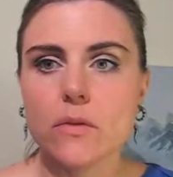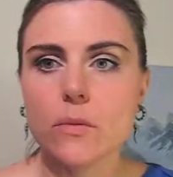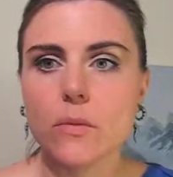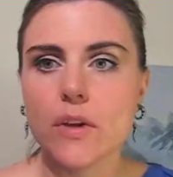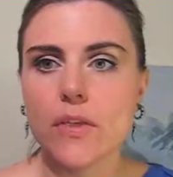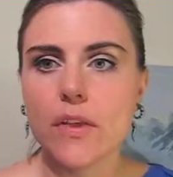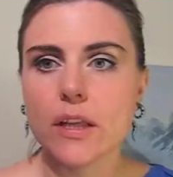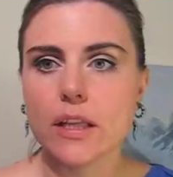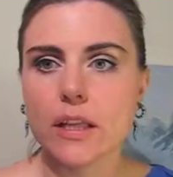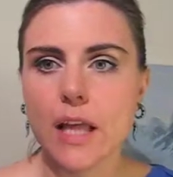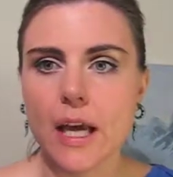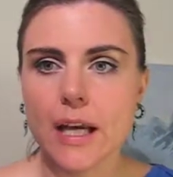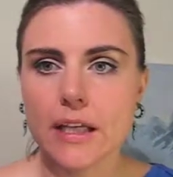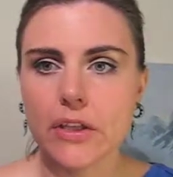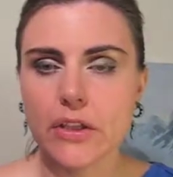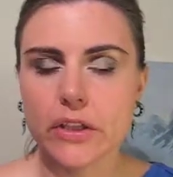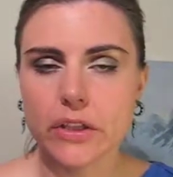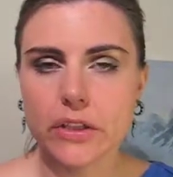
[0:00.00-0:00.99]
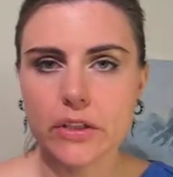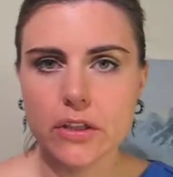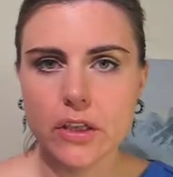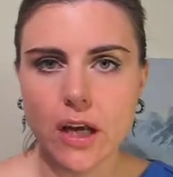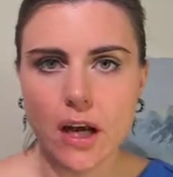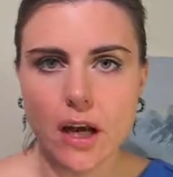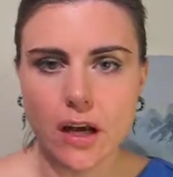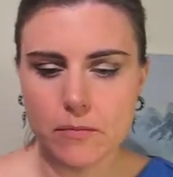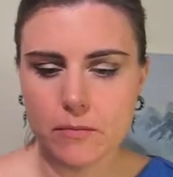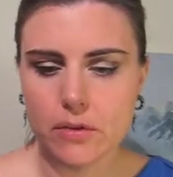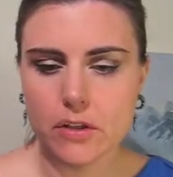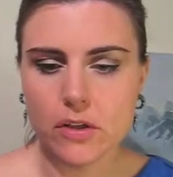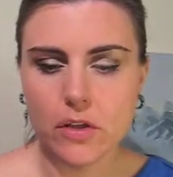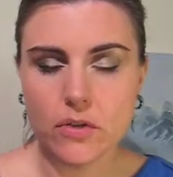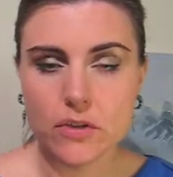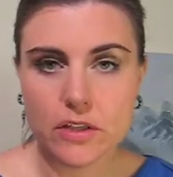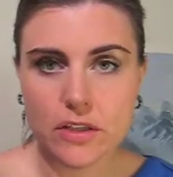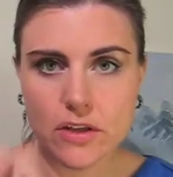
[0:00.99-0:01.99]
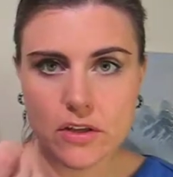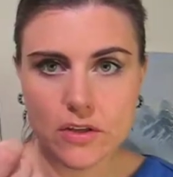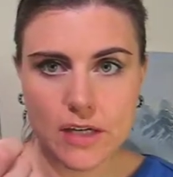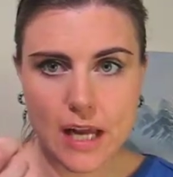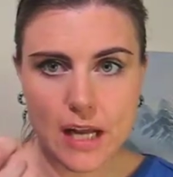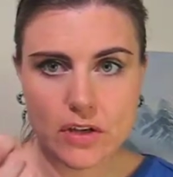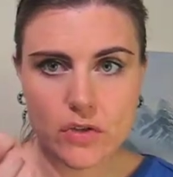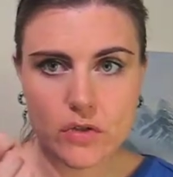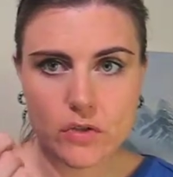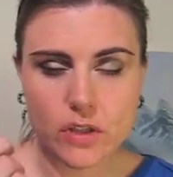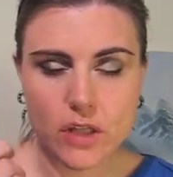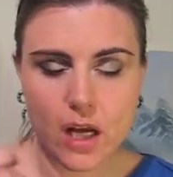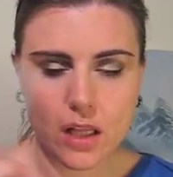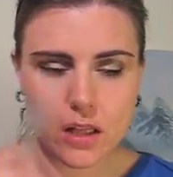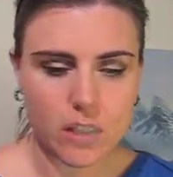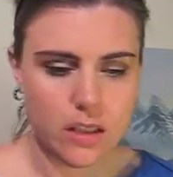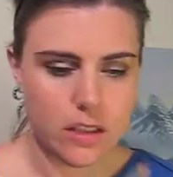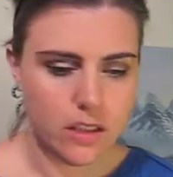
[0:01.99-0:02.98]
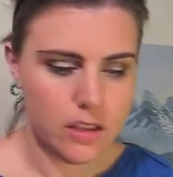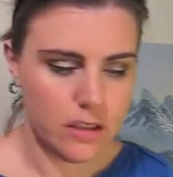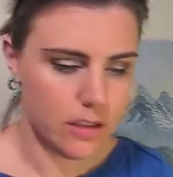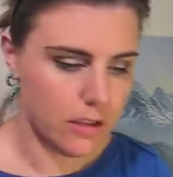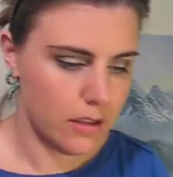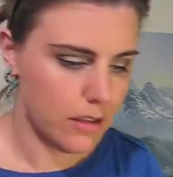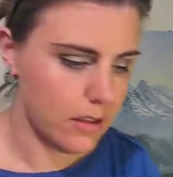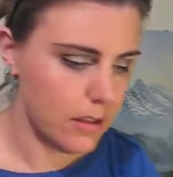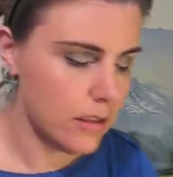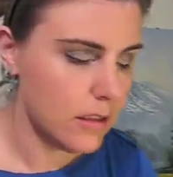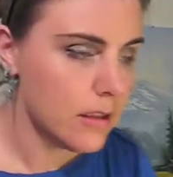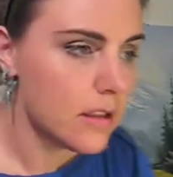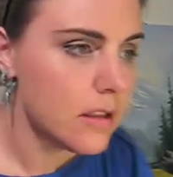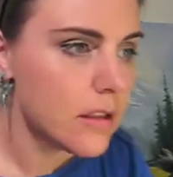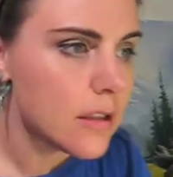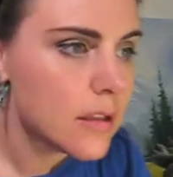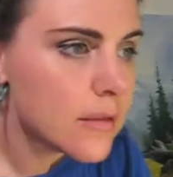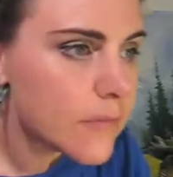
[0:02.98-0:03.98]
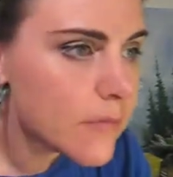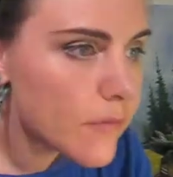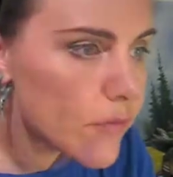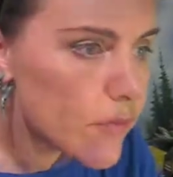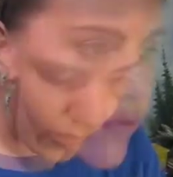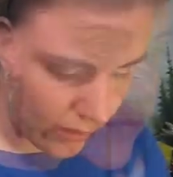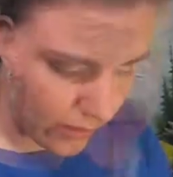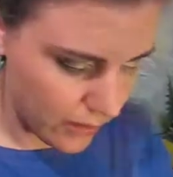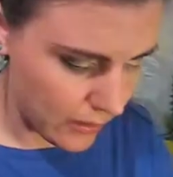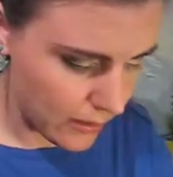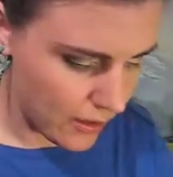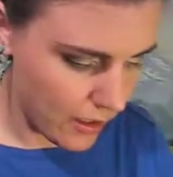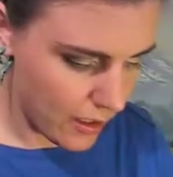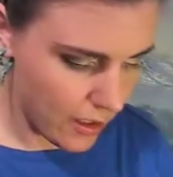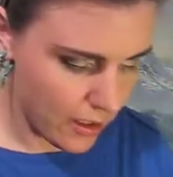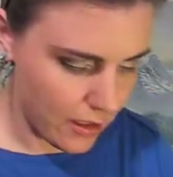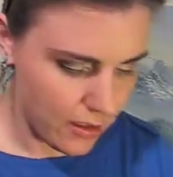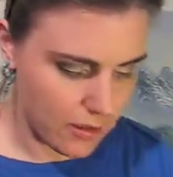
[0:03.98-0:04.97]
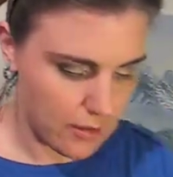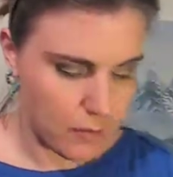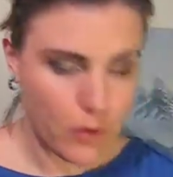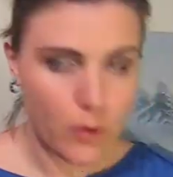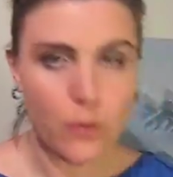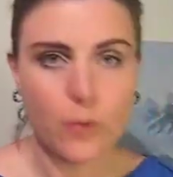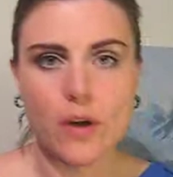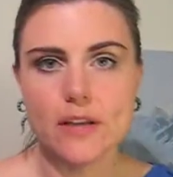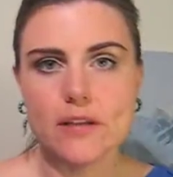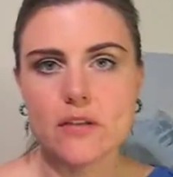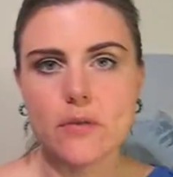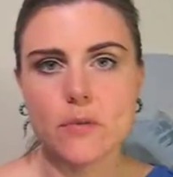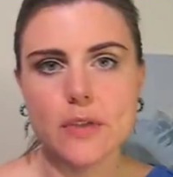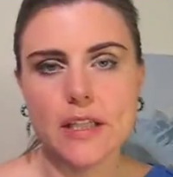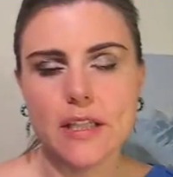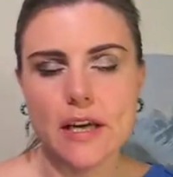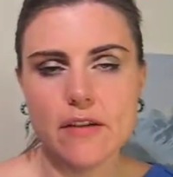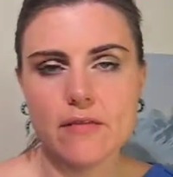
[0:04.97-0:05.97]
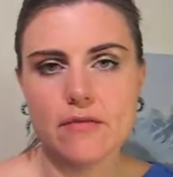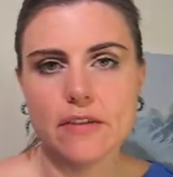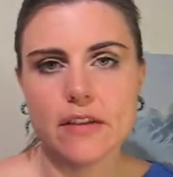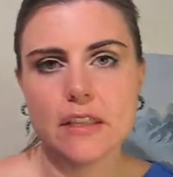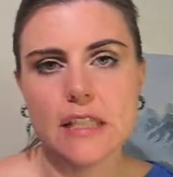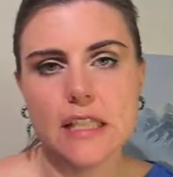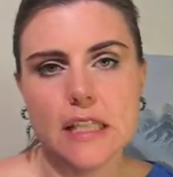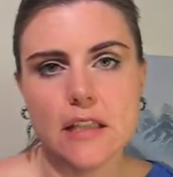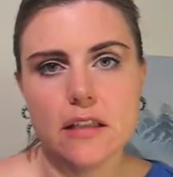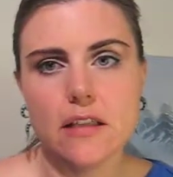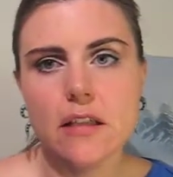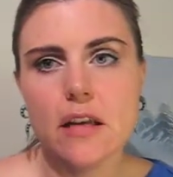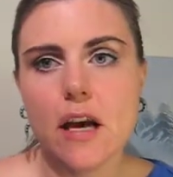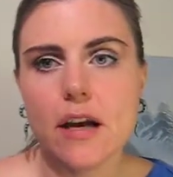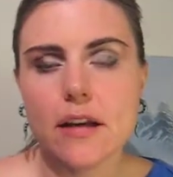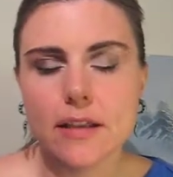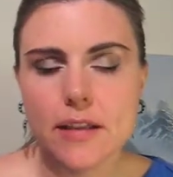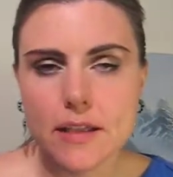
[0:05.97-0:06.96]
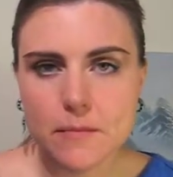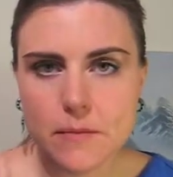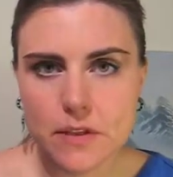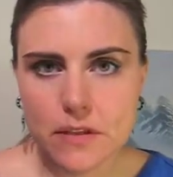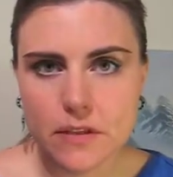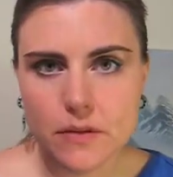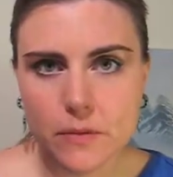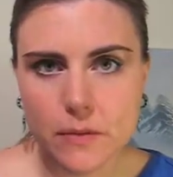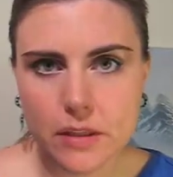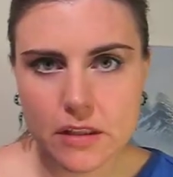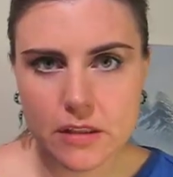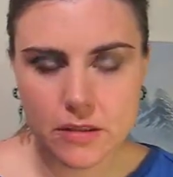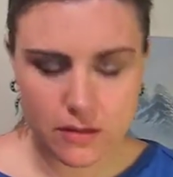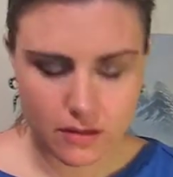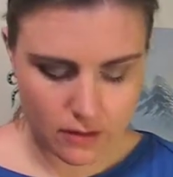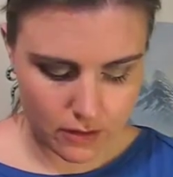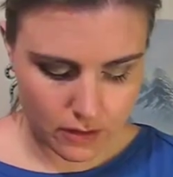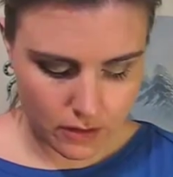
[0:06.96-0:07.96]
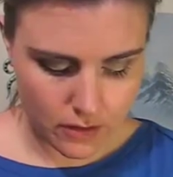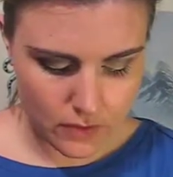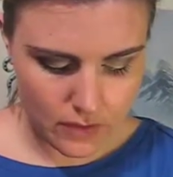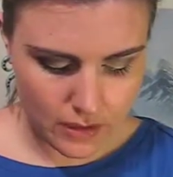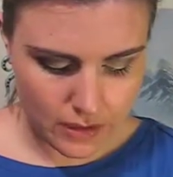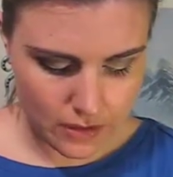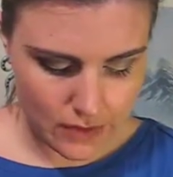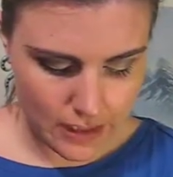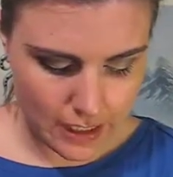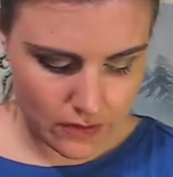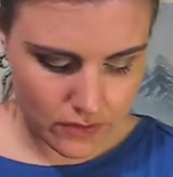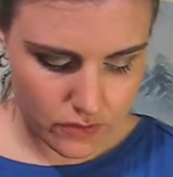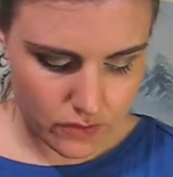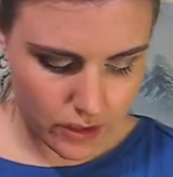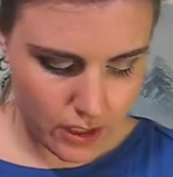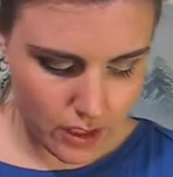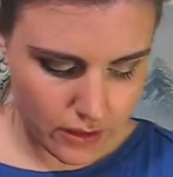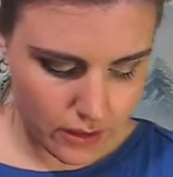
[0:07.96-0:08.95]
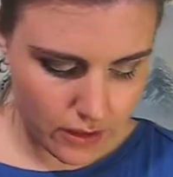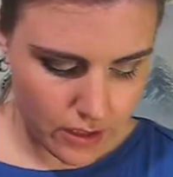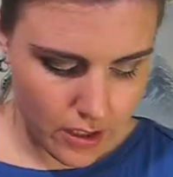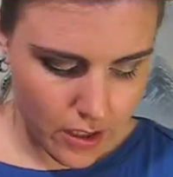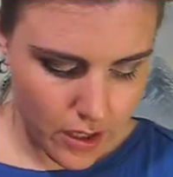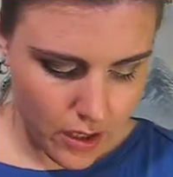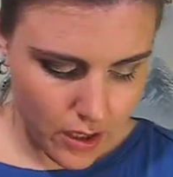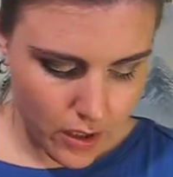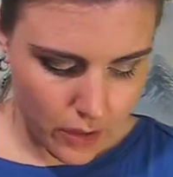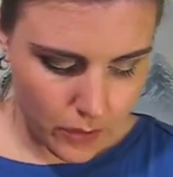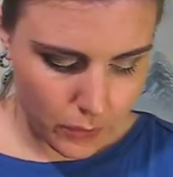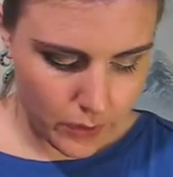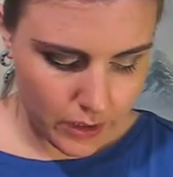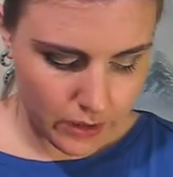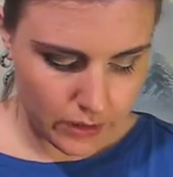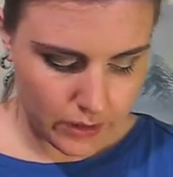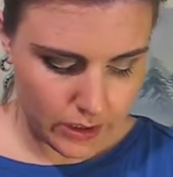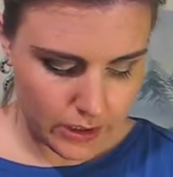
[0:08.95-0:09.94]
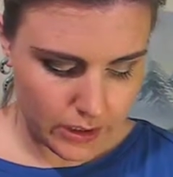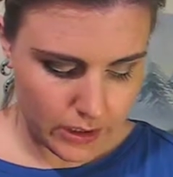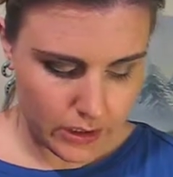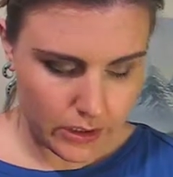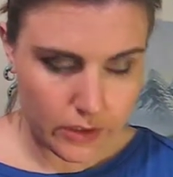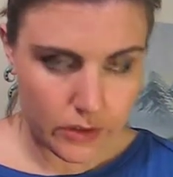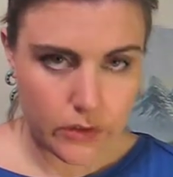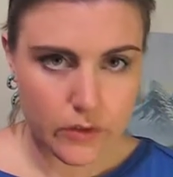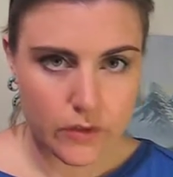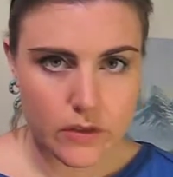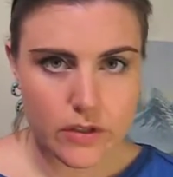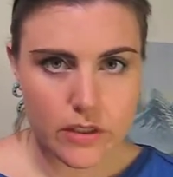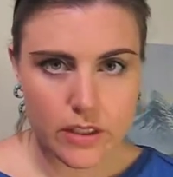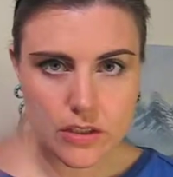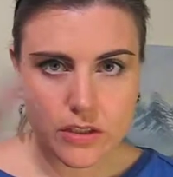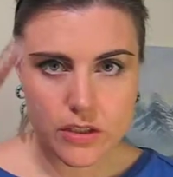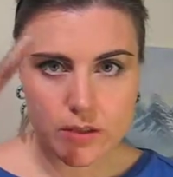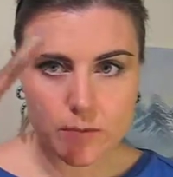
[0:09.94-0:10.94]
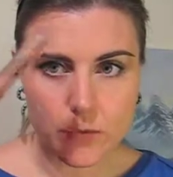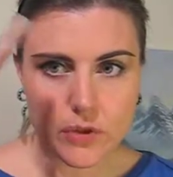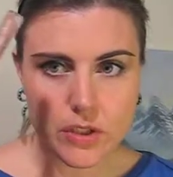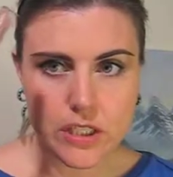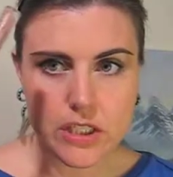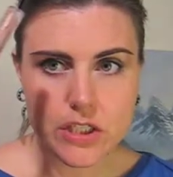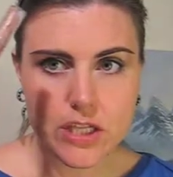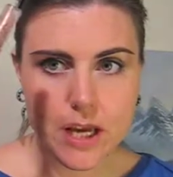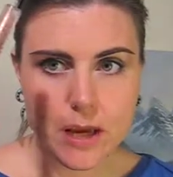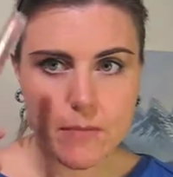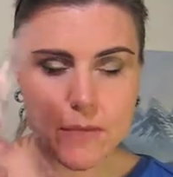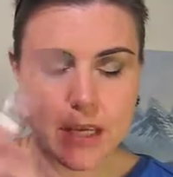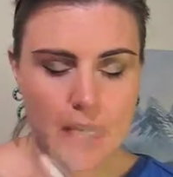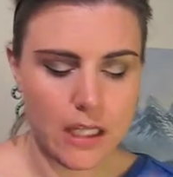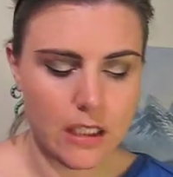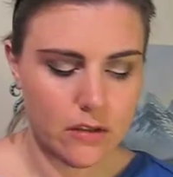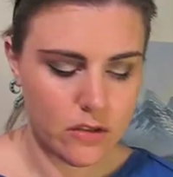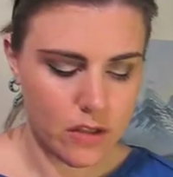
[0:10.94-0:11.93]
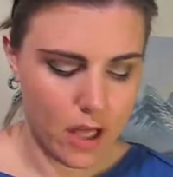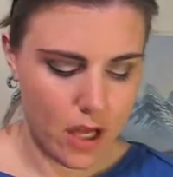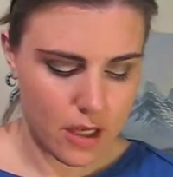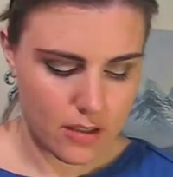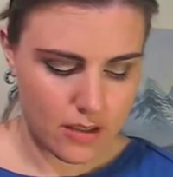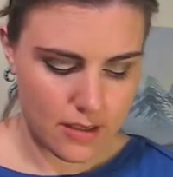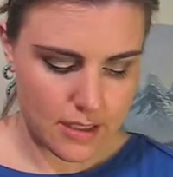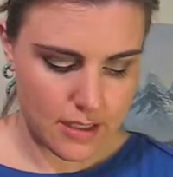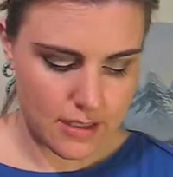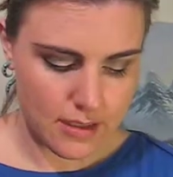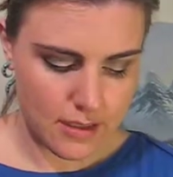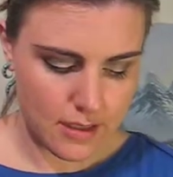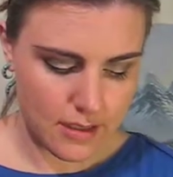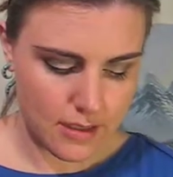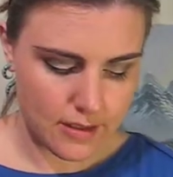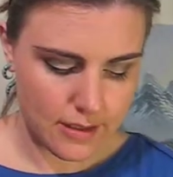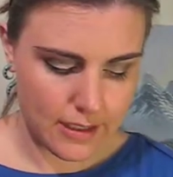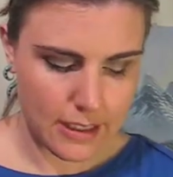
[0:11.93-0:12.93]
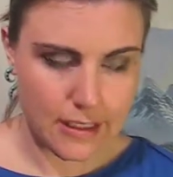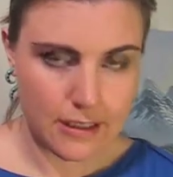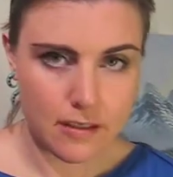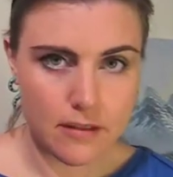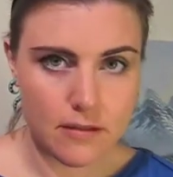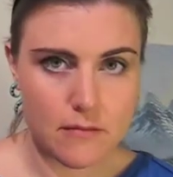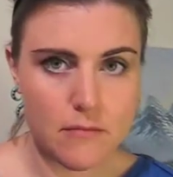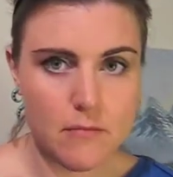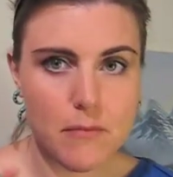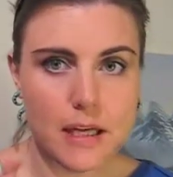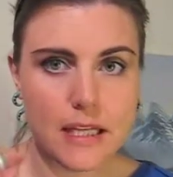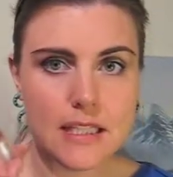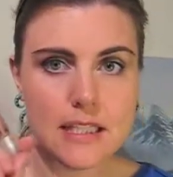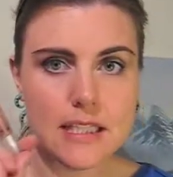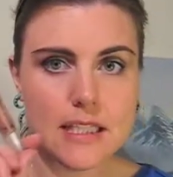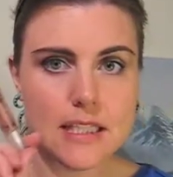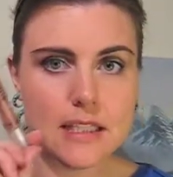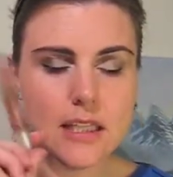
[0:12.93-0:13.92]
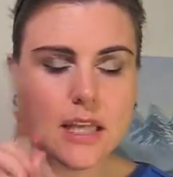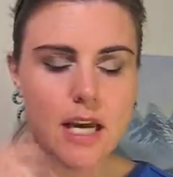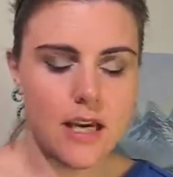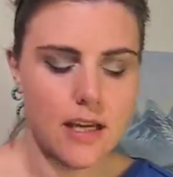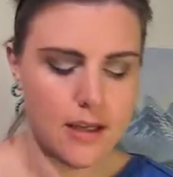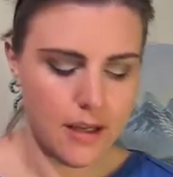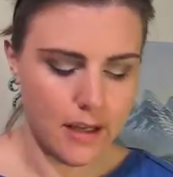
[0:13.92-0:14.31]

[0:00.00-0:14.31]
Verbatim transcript: with a liner um, close to their natural color and um, um, once we have filled in our lips, with close to their natural color, we are going to use a shimmery champagne gloss. This is Kitten by Stila,